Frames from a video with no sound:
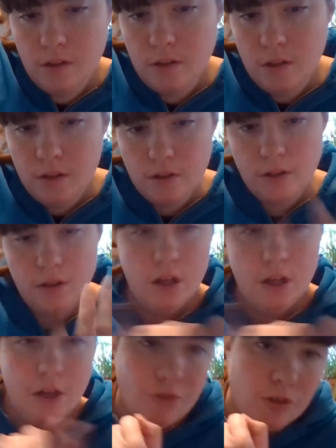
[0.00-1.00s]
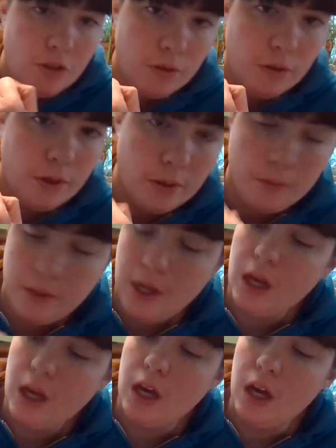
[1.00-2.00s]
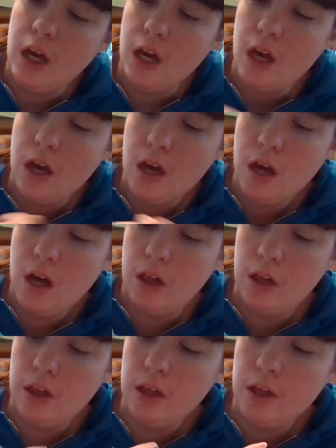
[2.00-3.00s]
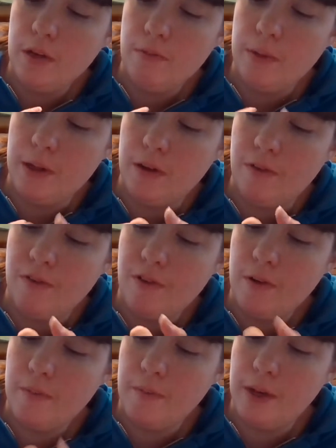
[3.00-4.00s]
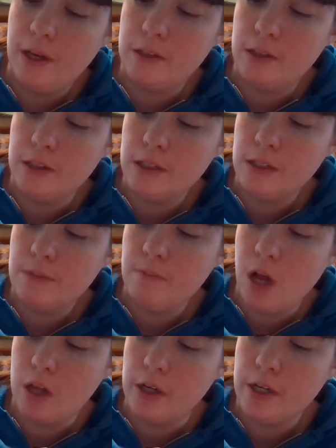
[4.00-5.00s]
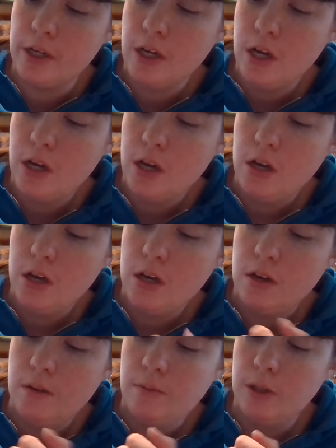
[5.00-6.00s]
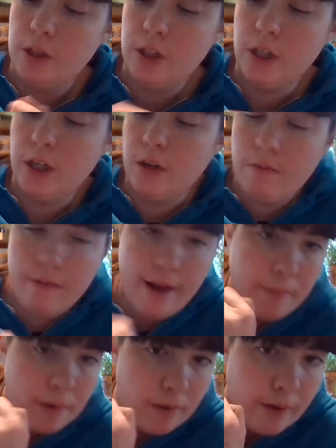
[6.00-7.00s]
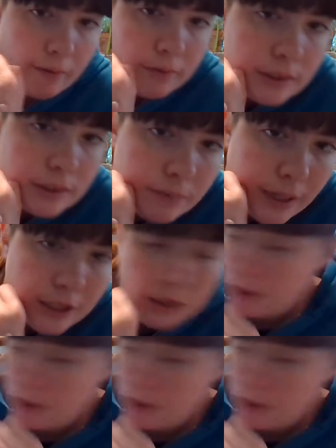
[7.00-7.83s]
So you'll have to do your pinky a little bit different because it's smaller but you're going to wrap it around as best you